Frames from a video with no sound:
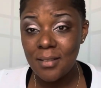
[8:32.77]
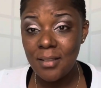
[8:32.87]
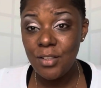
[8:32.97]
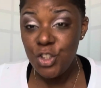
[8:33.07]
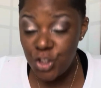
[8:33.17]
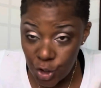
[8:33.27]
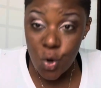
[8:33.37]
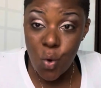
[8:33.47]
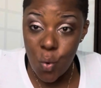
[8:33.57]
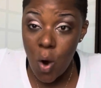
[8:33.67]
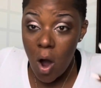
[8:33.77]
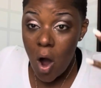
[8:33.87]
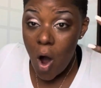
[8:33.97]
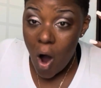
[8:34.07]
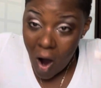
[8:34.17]
You
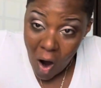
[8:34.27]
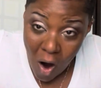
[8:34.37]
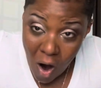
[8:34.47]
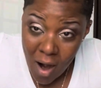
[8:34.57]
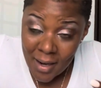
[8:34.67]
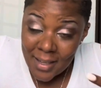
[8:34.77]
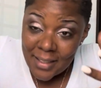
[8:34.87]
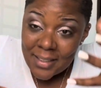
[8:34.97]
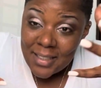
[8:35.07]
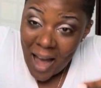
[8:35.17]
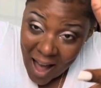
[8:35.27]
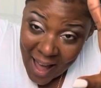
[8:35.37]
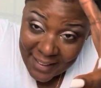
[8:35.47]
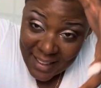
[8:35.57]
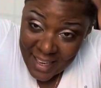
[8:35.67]
are
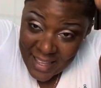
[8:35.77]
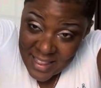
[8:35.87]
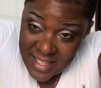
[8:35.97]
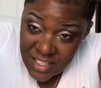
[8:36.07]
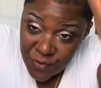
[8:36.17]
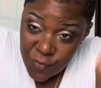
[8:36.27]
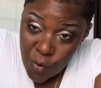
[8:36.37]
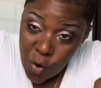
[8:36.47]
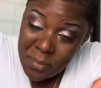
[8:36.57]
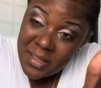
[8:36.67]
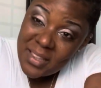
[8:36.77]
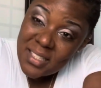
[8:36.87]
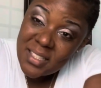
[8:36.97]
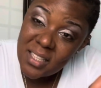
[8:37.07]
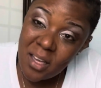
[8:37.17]
God in this form, in
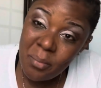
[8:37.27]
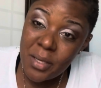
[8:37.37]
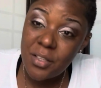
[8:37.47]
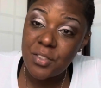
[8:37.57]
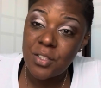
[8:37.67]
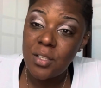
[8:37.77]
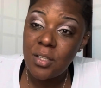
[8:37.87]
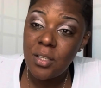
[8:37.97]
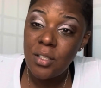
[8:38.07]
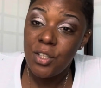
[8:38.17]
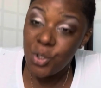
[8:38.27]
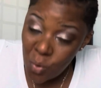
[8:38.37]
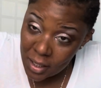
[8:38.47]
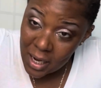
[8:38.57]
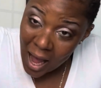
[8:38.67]
this image. You
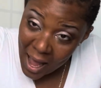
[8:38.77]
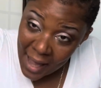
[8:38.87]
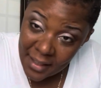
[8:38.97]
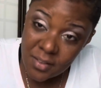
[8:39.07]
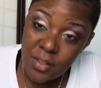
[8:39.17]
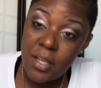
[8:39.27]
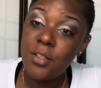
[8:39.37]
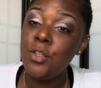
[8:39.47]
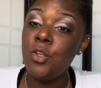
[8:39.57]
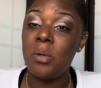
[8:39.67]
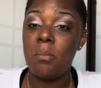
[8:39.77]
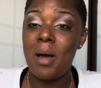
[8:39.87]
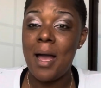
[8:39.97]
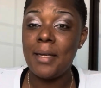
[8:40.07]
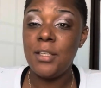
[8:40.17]
are God in, in human
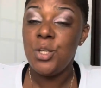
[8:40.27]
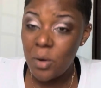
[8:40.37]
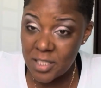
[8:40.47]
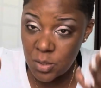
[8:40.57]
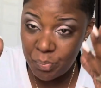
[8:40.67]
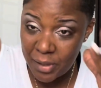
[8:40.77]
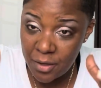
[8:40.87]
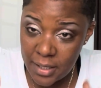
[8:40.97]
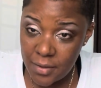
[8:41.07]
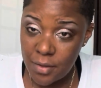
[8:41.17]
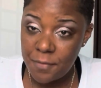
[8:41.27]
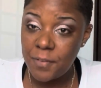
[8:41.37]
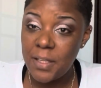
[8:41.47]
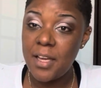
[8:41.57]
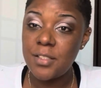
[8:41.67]
body. You are spirit in the
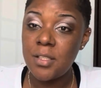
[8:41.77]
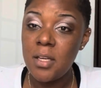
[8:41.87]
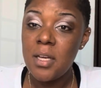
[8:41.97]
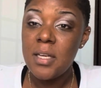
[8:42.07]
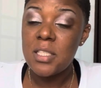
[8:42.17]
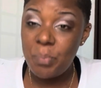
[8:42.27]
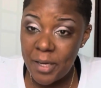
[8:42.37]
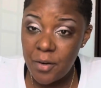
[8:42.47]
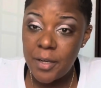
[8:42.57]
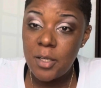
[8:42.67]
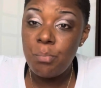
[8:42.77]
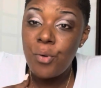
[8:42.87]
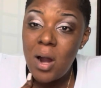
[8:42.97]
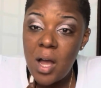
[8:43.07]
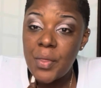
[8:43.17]
flesh. Spirit,
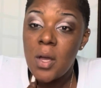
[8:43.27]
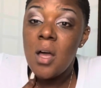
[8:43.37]
breath,